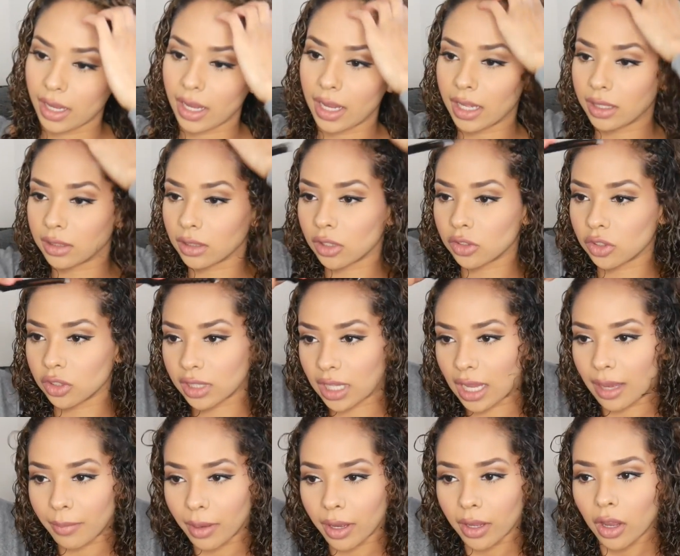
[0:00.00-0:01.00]
is I just
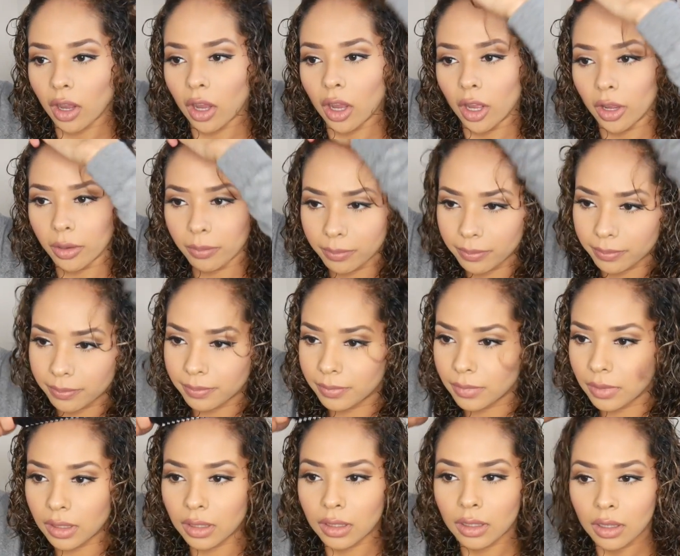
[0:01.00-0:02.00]
get my comb
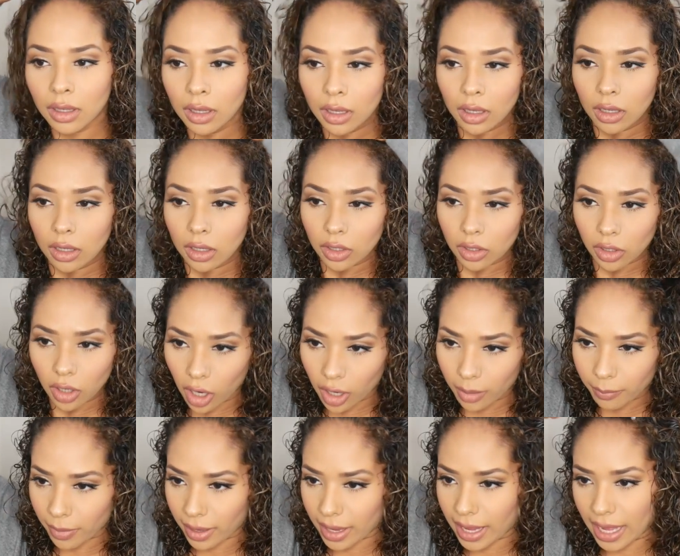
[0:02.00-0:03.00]

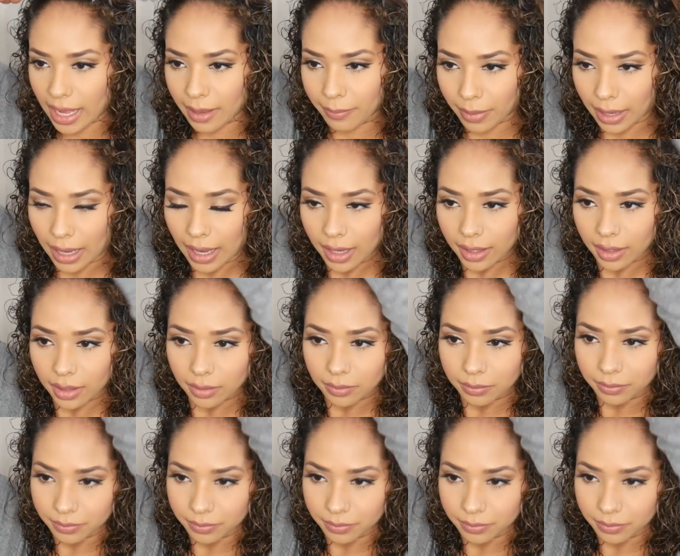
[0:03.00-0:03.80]
my hair back,